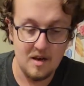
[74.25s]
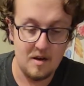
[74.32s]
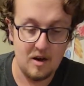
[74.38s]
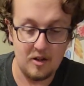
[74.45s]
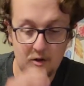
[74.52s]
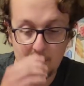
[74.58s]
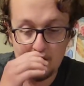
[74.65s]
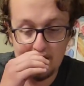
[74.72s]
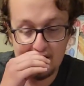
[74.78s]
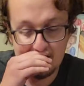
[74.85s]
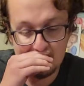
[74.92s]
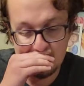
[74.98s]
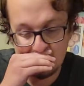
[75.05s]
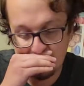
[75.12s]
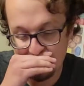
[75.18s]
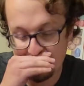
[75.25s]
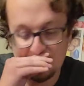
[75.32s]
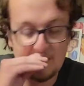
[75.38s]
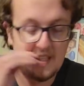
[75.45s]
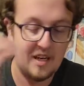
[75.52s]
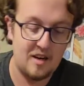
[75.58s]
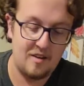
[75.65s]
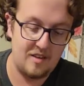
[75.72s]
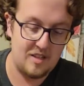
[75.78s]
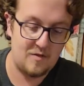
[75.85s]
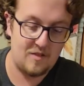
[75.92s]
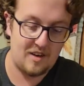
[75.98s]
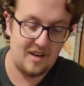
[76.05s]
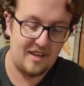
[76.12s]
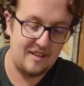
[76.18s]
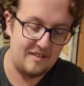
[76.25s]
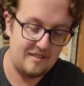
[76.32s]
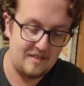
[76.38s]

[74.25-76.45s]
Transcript: Otherwise, you know, it's fine.